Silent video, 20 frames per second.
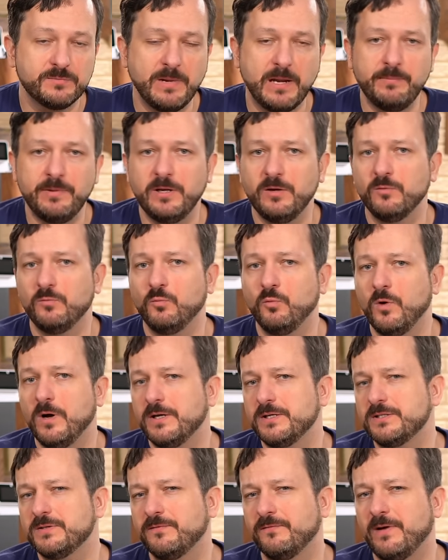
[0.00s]
Maybe it
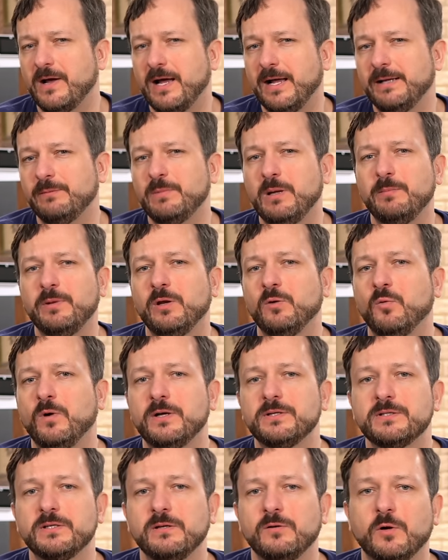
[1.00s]
was fine, maybe it
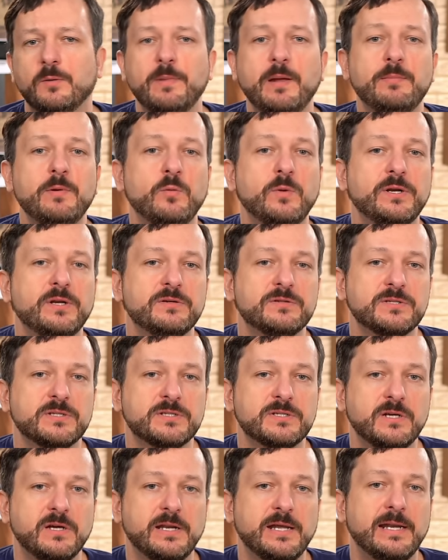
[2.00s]
wasn't, or maybe Windows
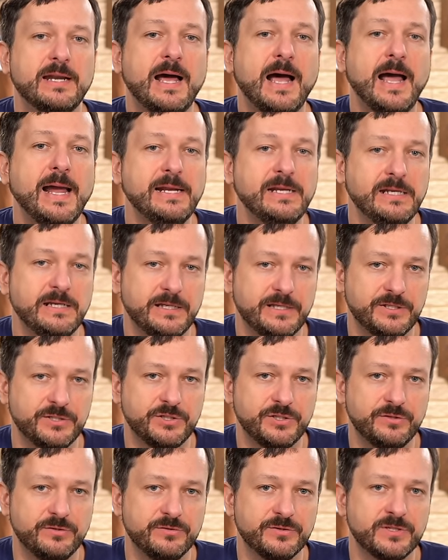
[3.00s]
is good at hiding
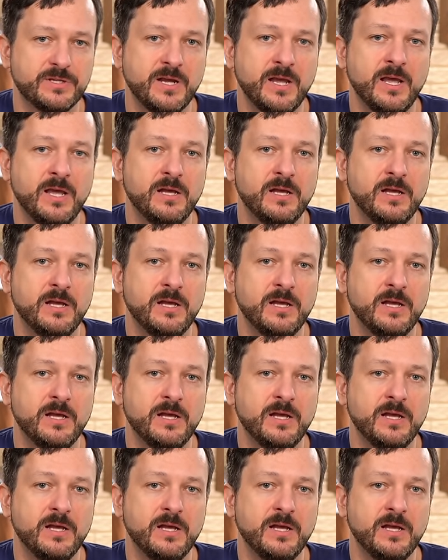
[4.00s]
issues.